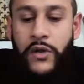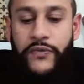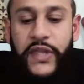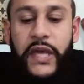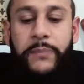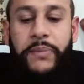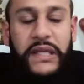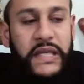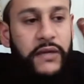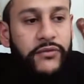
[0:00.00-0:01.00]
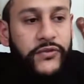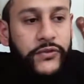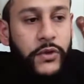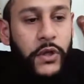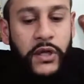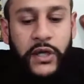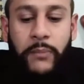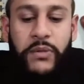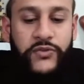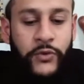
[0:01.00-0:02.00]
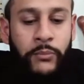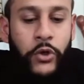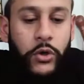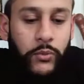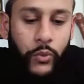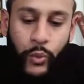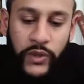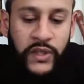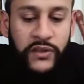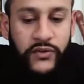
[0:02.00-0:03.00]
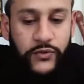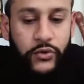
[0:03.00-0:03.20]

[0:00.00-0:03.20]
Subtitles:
their beliefs can be summed up within this